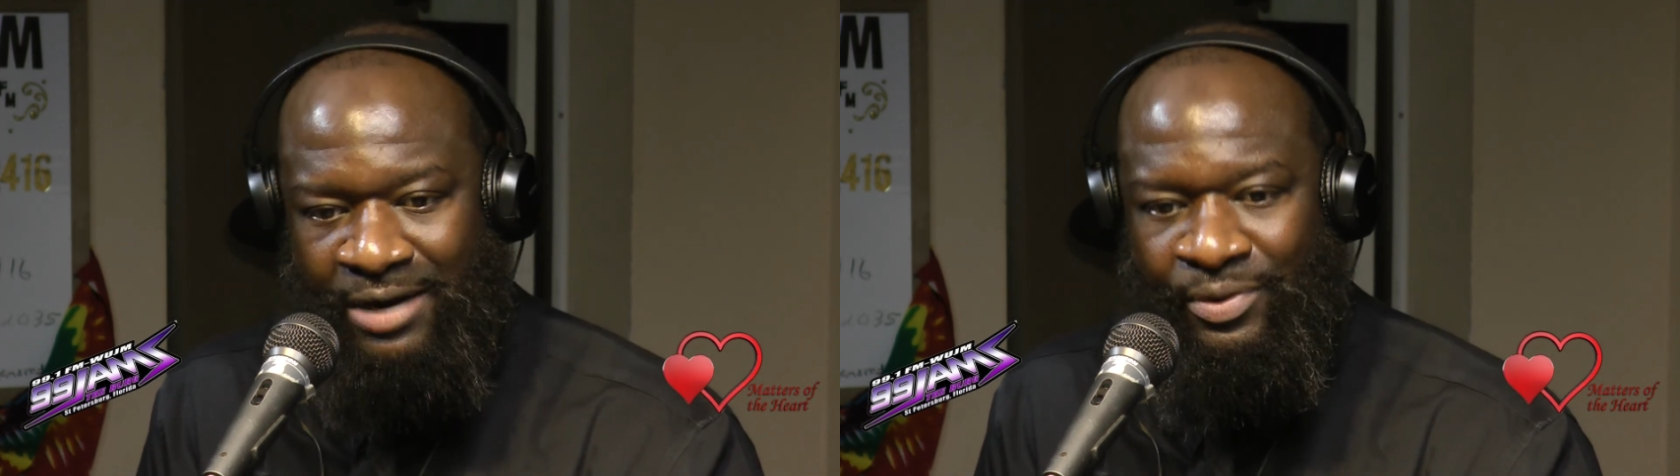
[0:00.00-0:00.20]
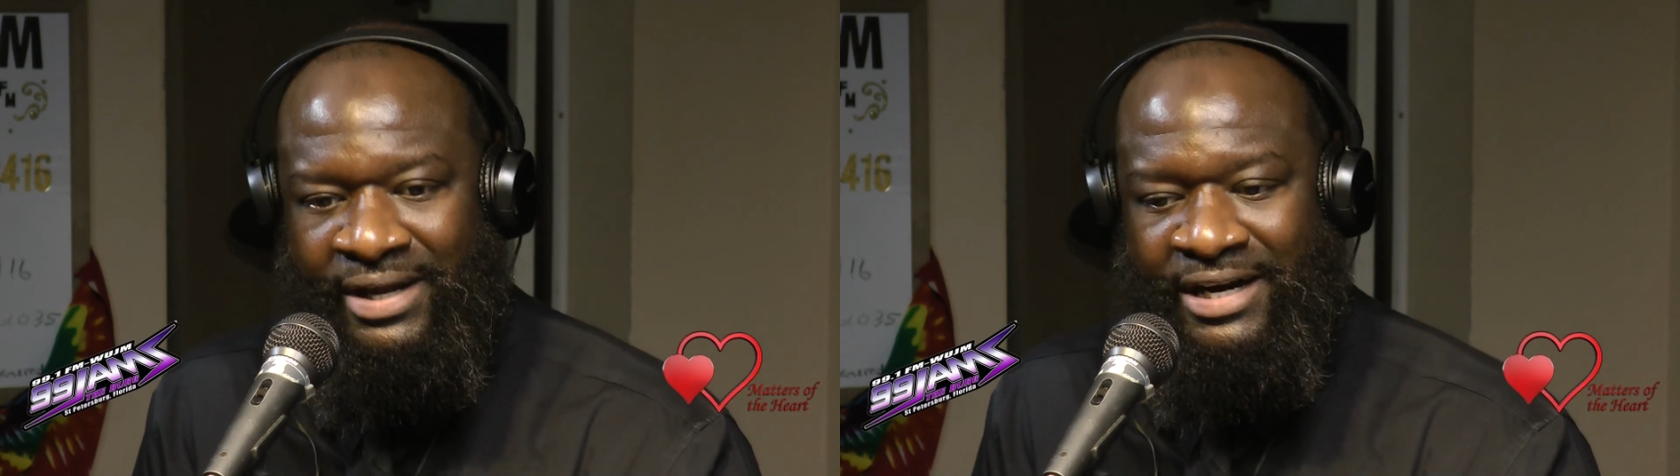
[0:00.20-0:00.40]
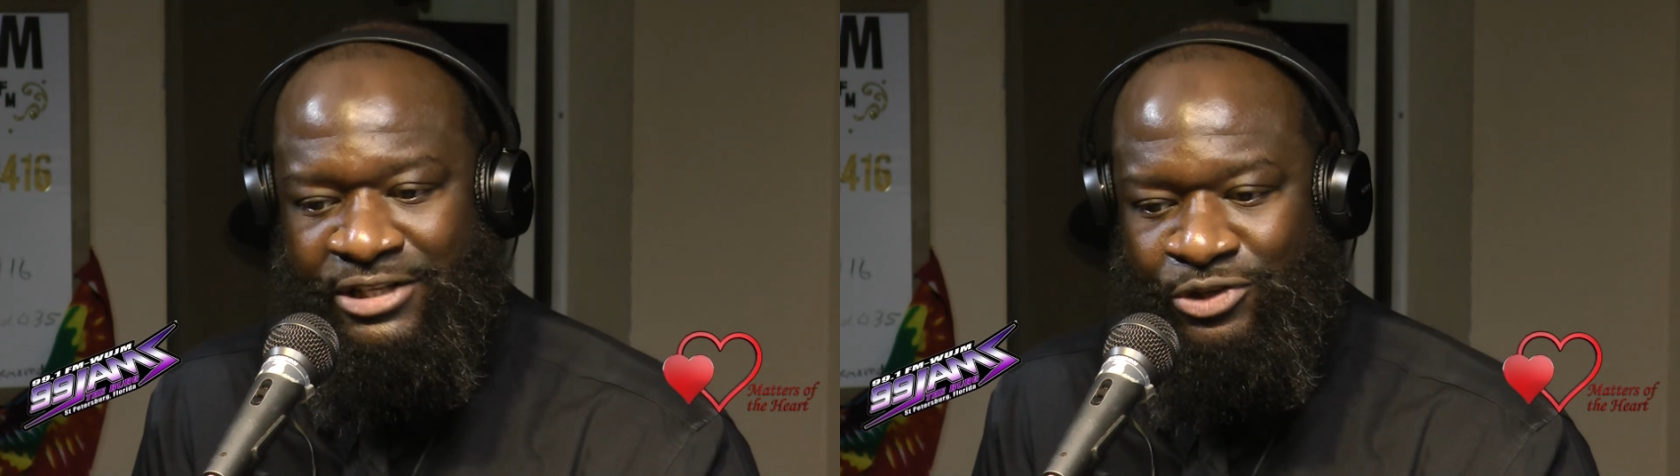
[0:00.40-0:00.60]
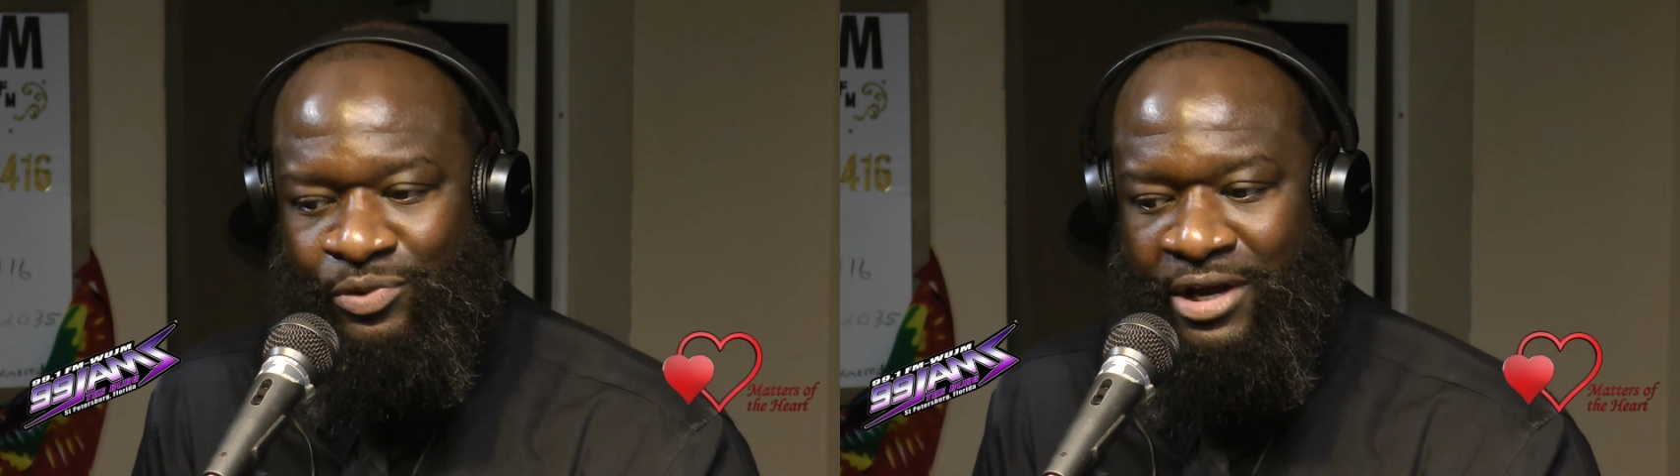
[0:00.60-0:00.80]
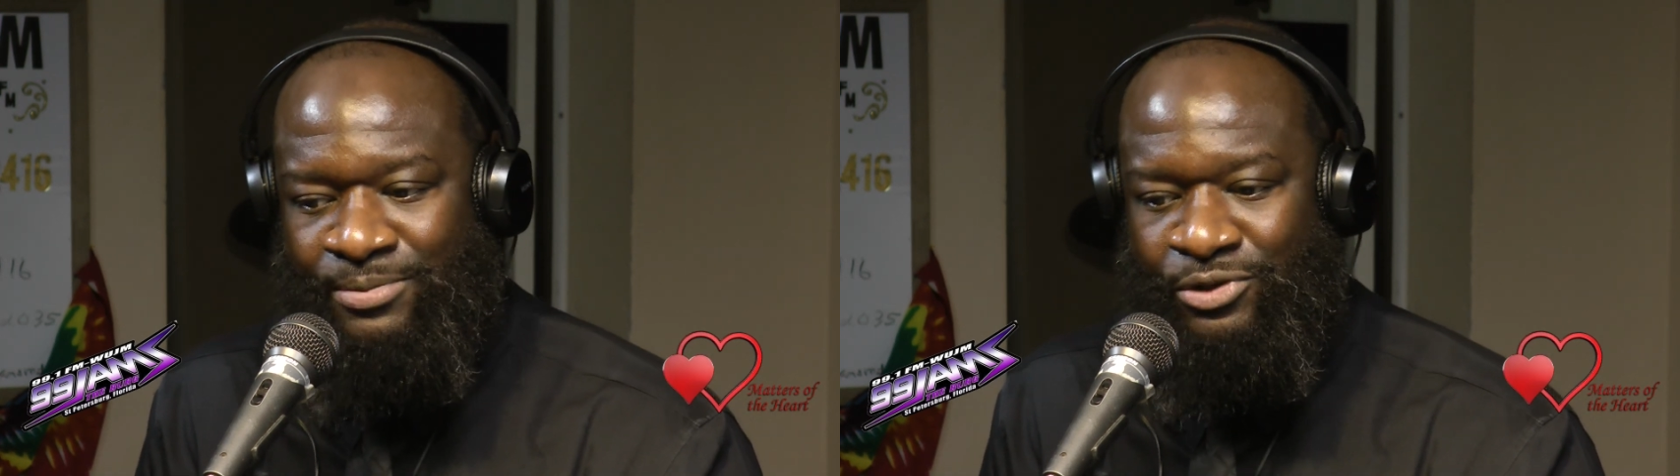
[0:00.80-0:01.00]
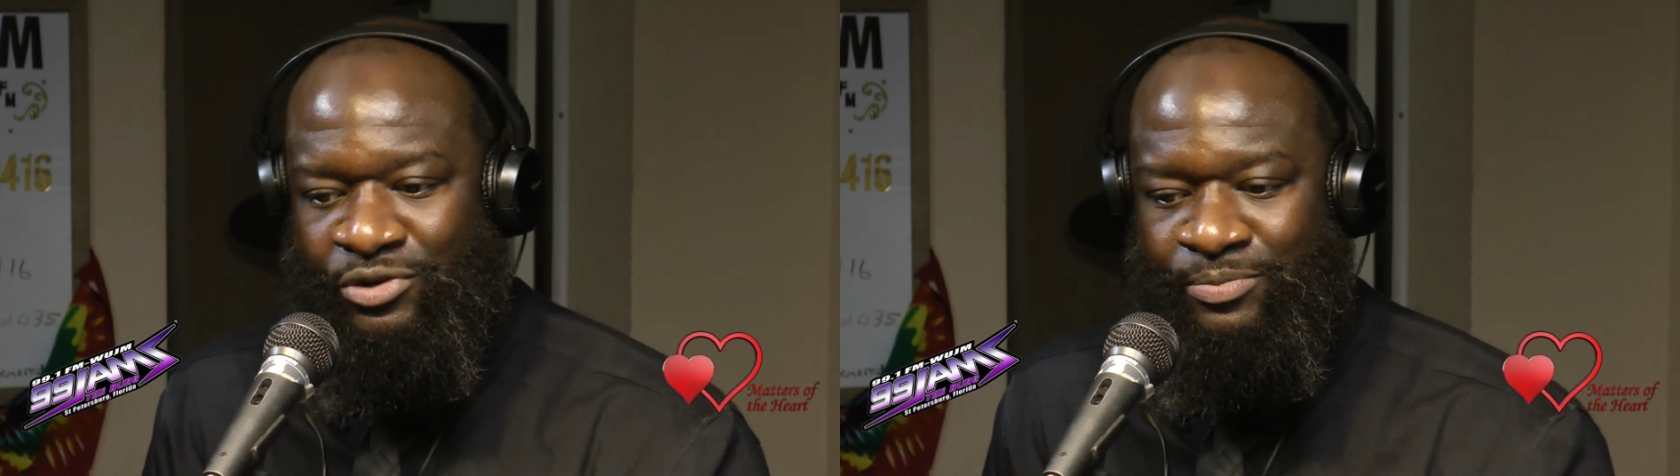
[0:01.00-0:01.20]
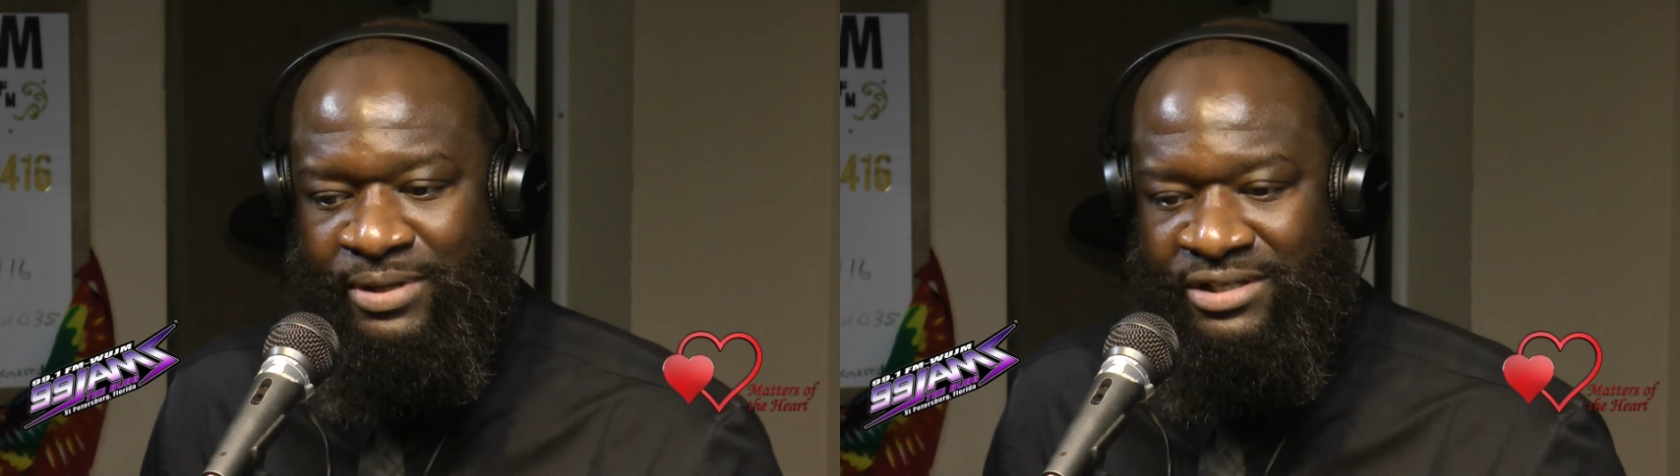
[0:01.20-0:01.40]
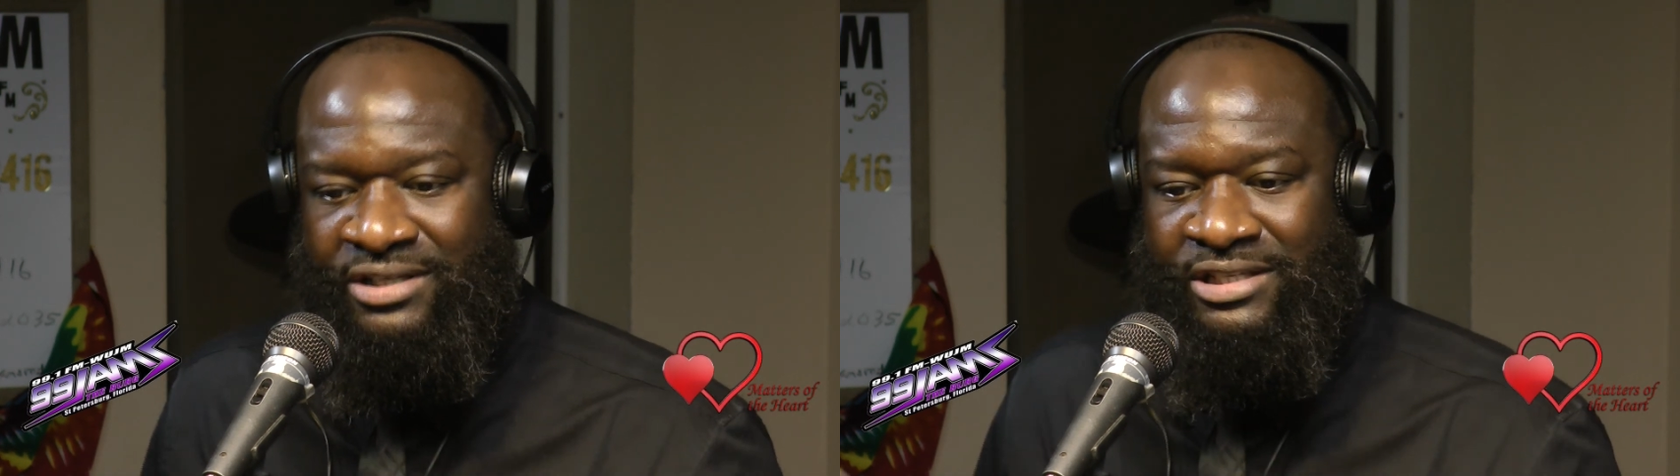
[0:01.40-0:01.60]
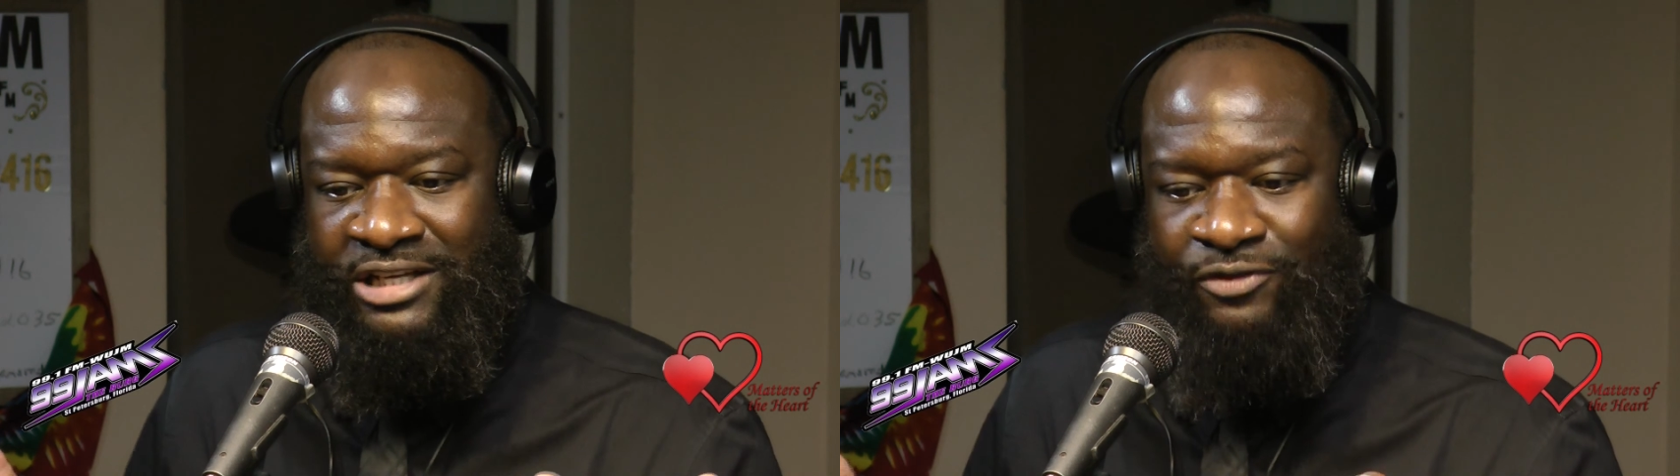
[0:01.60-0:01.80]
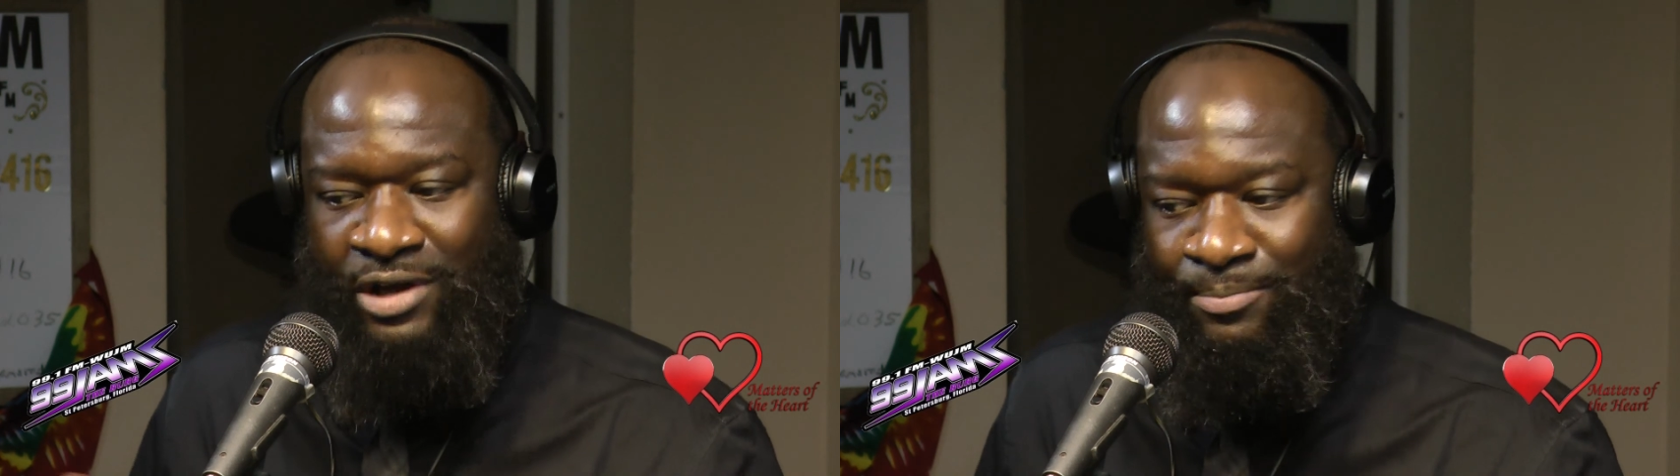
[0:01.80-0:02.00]
We're in it to help students be
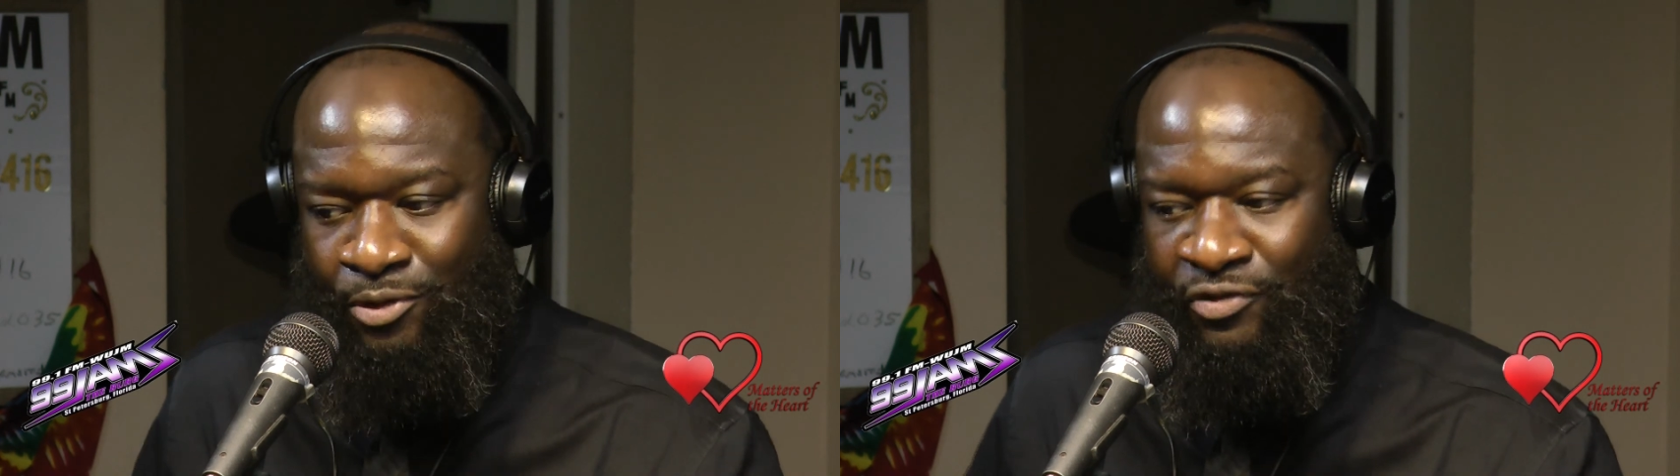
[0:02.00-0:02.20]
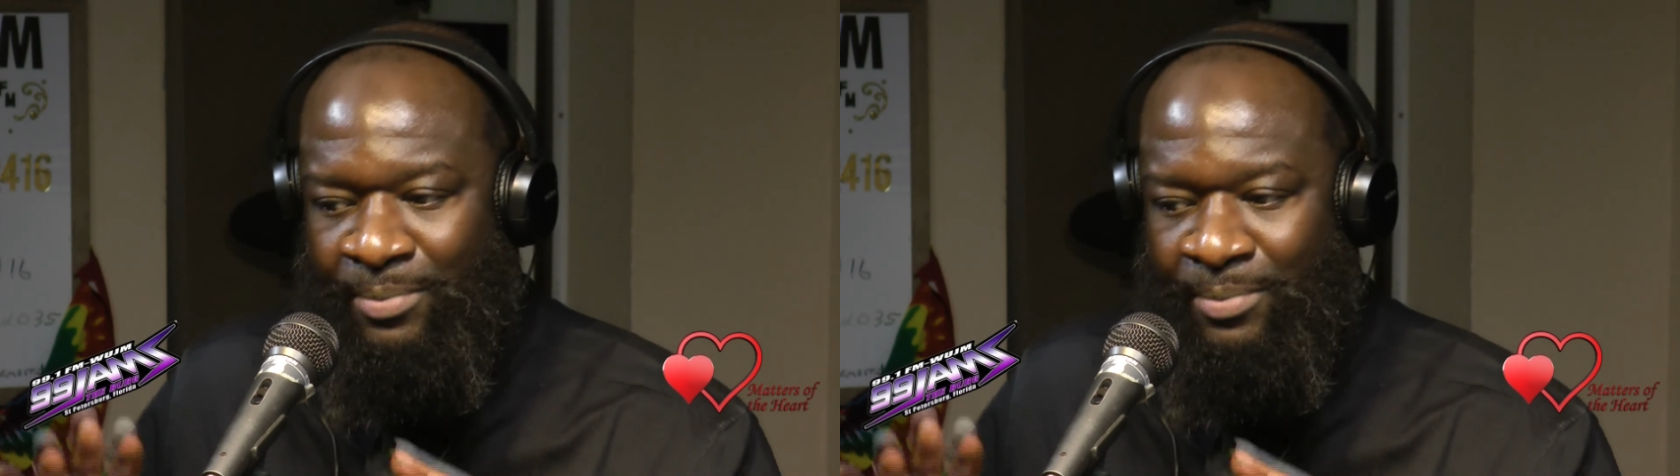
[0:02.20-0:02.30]
successful and move